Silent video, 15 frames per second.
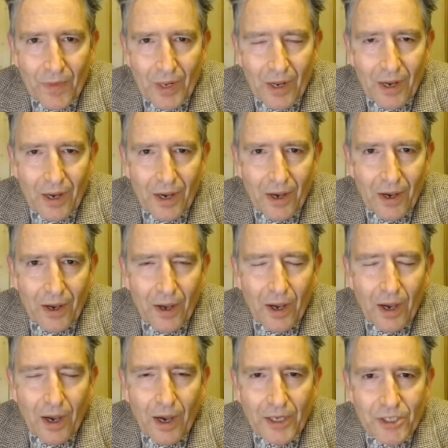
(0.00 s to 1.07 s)

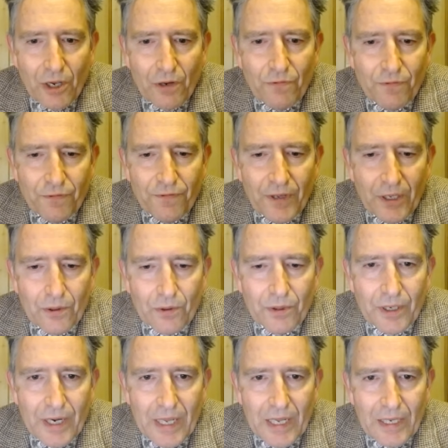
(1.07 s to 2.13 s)
I don't feel the
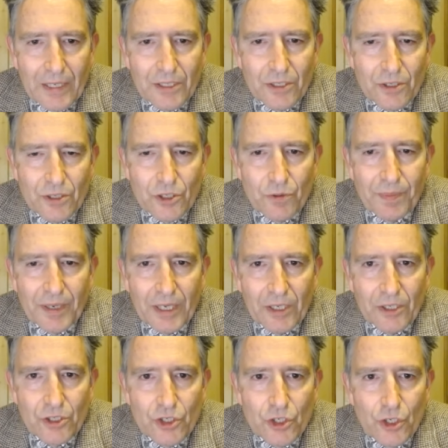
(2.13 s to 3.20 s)
need to be
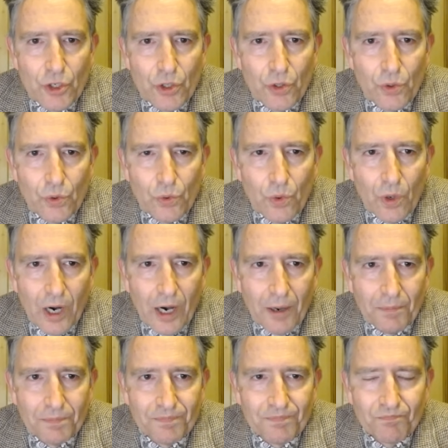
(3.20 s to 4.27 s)

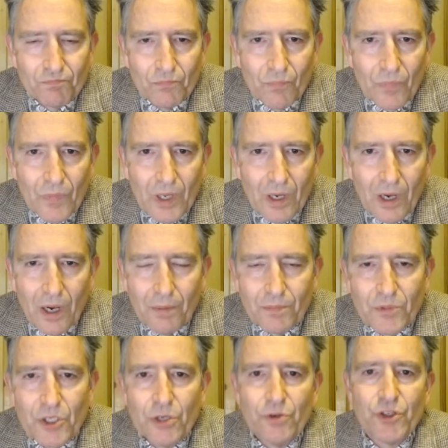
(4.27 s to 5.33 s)
too
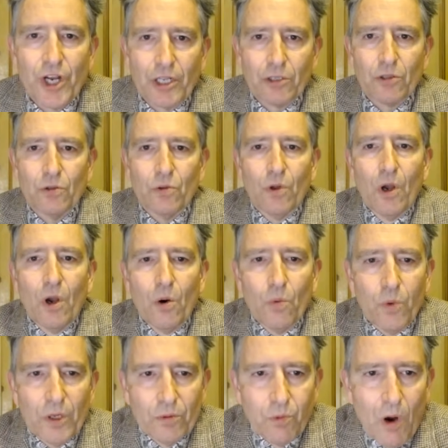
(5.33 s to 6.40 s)
gentle
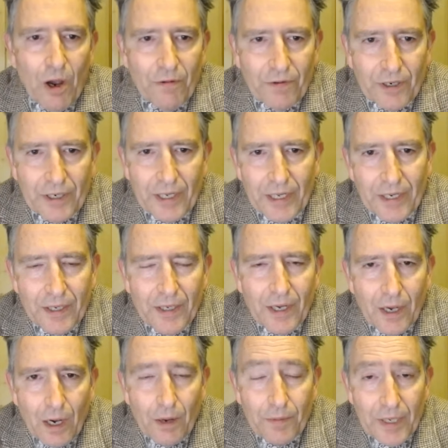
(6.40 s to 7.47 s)
with Wyvern here.
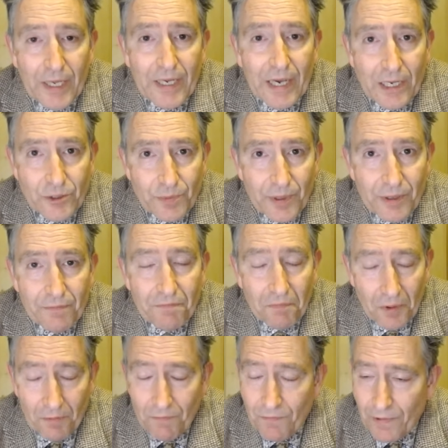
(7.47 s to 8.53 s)
He has been
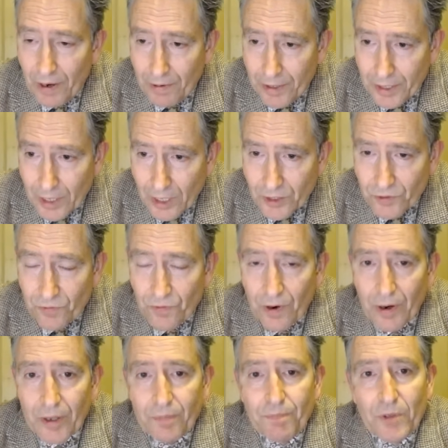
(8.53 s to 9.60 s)
very nice, very
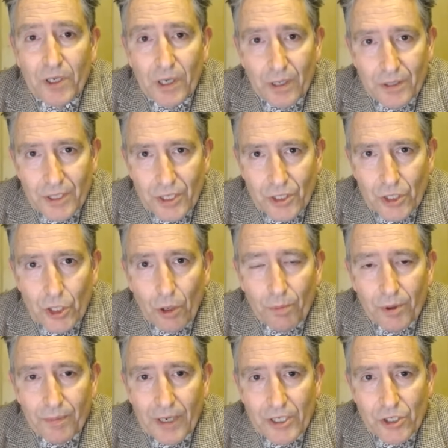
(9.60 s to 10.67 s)
courteous and
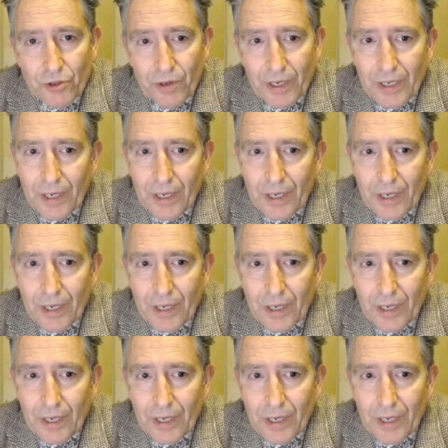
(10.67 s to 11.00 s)
complimentary